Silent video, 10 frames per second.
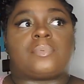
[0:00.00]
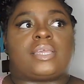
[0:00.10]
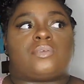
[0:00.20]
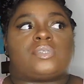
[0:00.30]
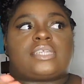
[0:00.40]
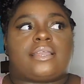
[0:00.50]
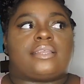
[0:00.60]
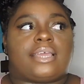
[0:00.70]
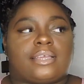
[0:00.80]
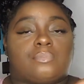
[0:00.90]
Like, it was kind of
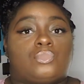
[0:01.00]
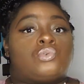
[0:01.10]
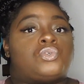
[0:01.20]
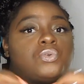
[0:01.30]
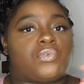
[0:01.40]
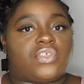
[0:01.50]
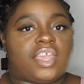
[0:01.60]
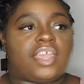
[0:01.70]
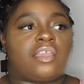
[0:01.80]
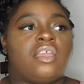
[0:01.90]
like a mutual
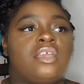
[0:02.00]
thing.